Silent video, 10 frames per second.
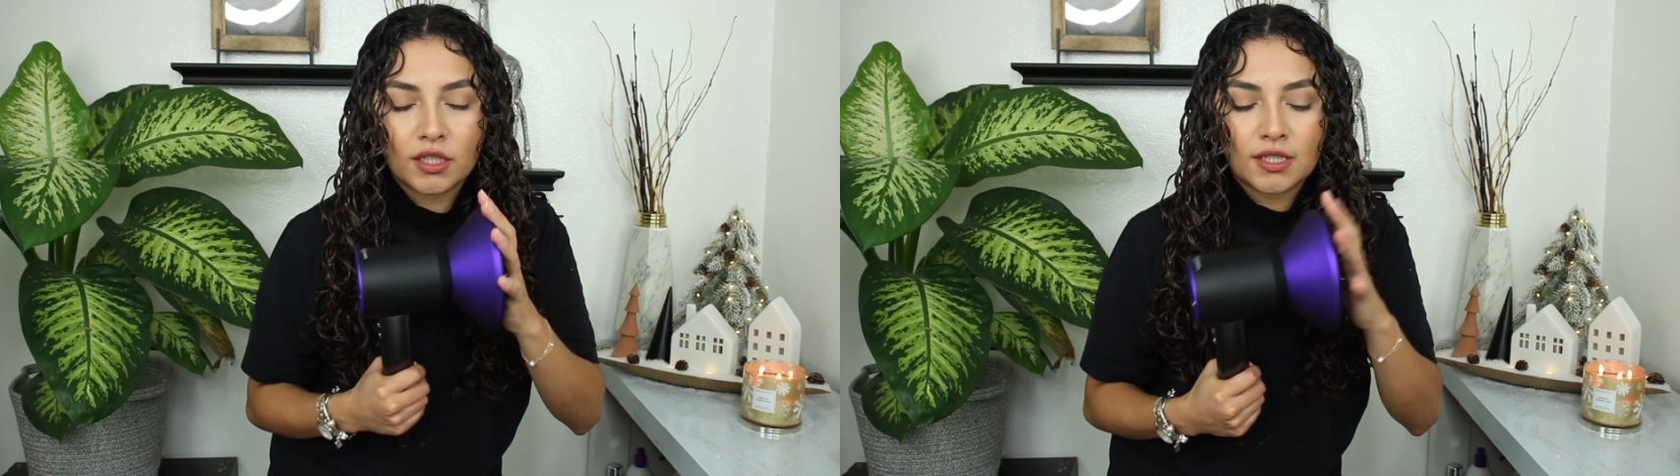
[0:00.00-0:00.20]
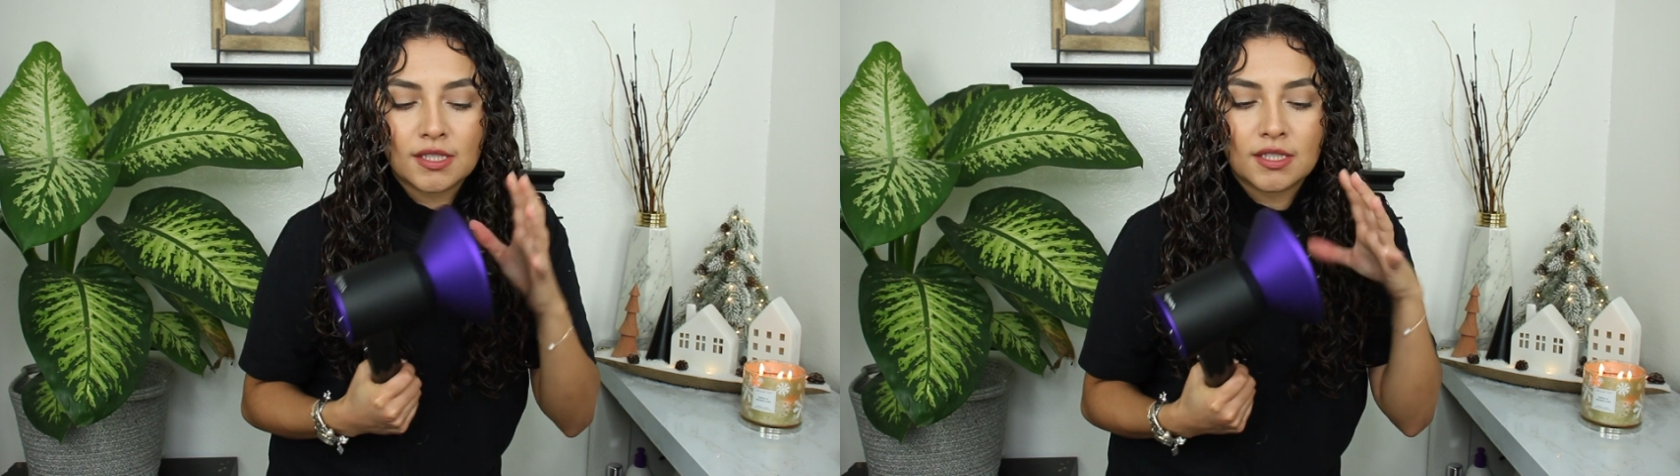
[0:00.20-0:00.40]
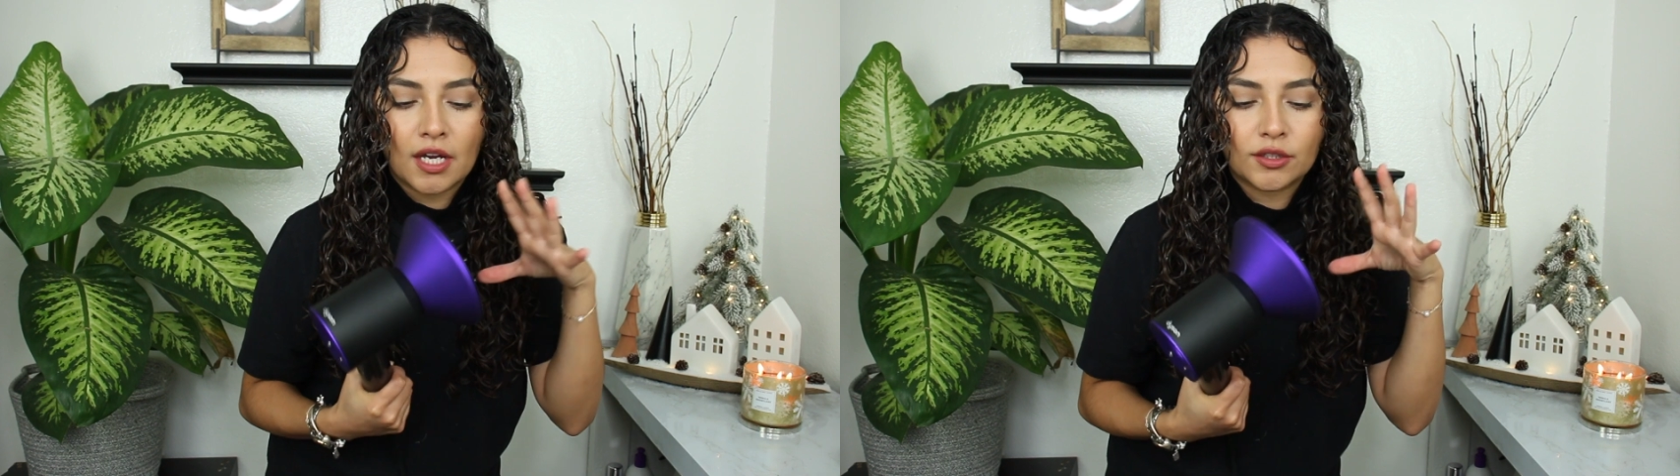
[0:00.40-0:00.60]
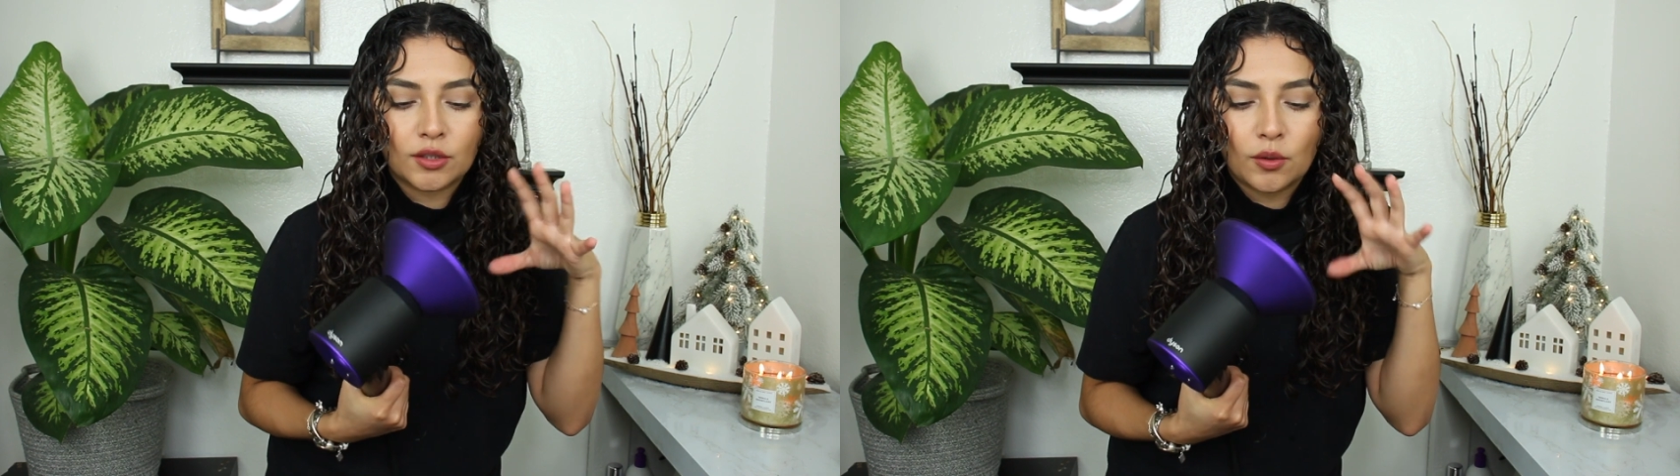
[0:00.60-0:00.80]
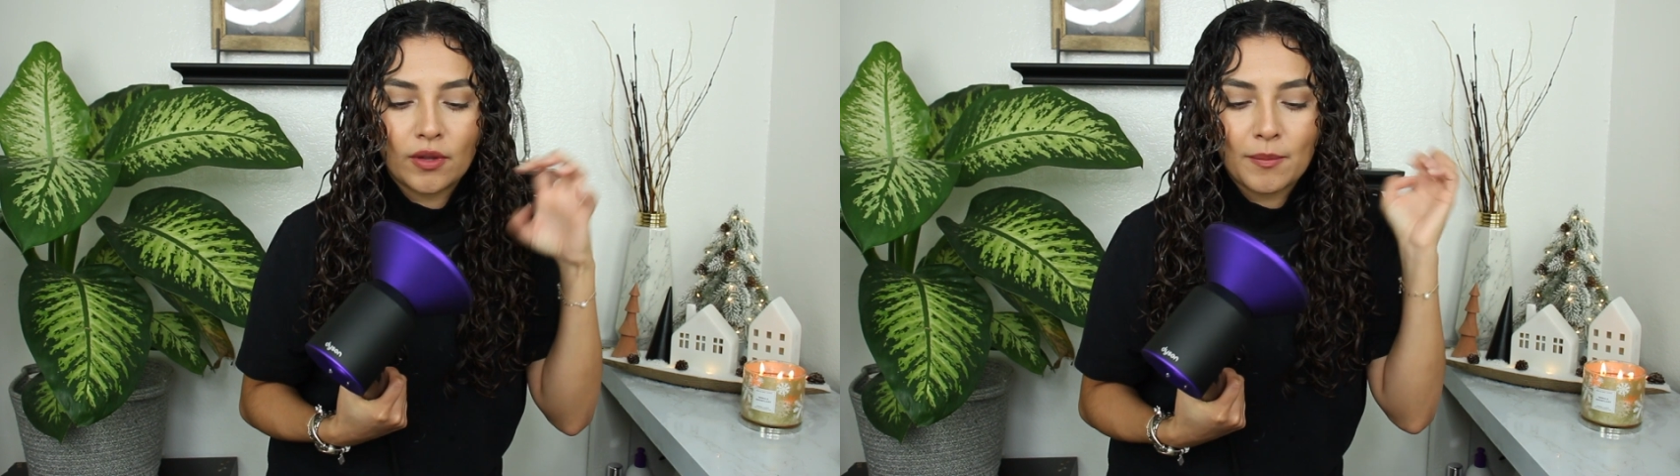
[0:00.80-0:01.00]
it does not
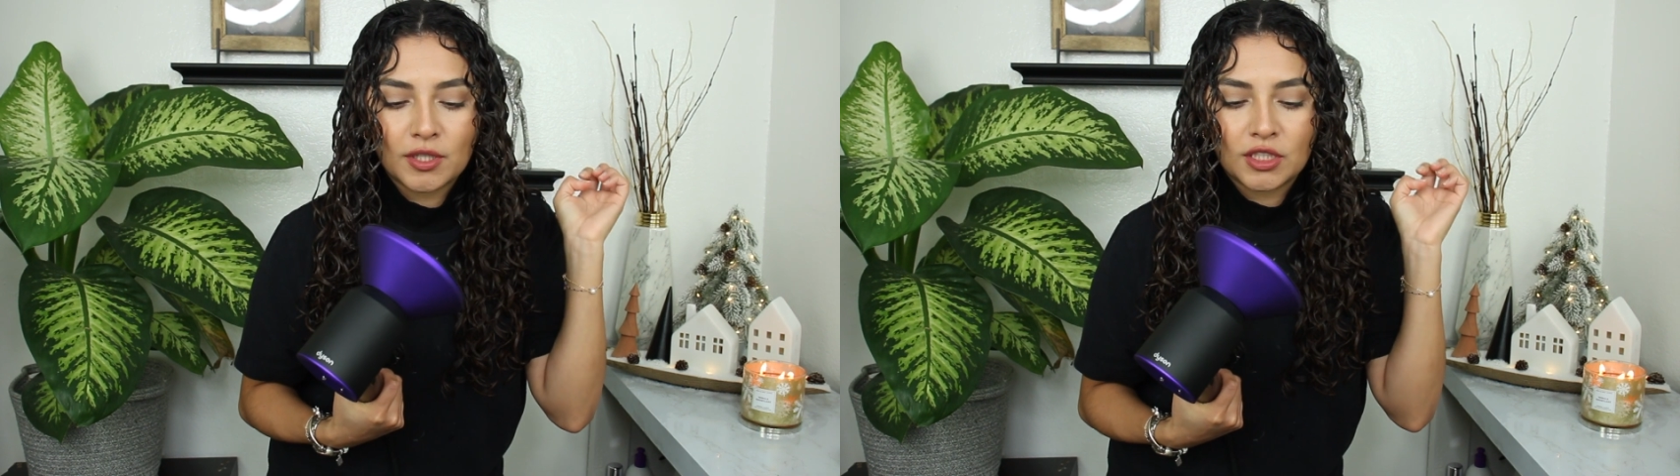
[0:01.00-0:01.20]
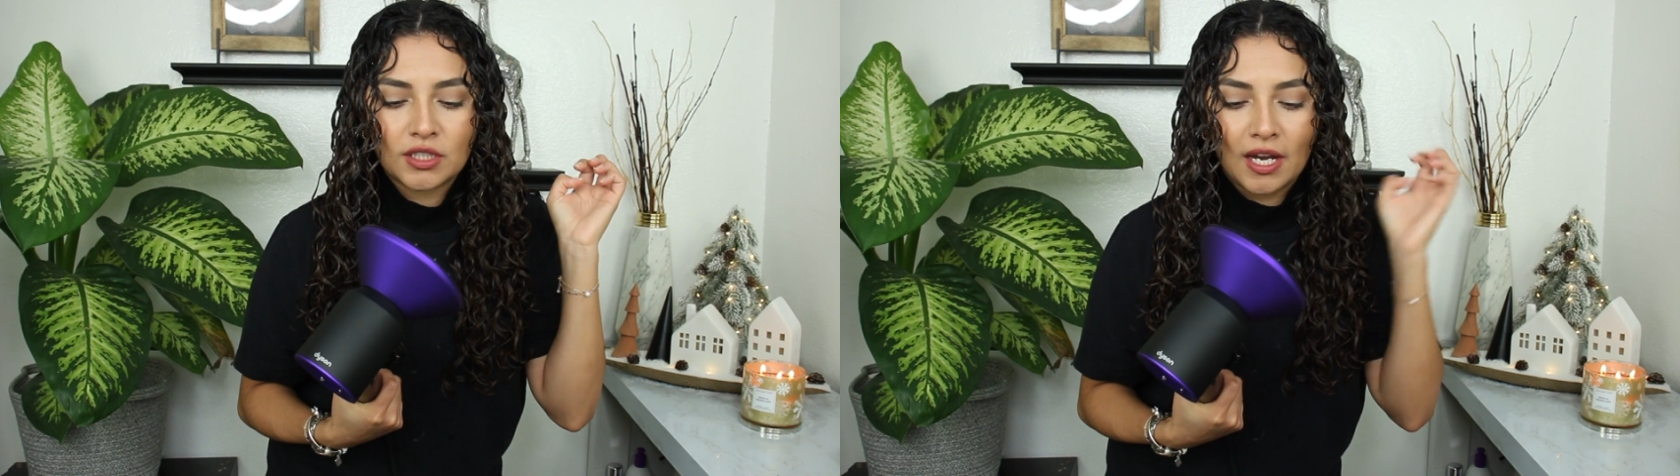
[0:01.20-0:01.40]
throw that much.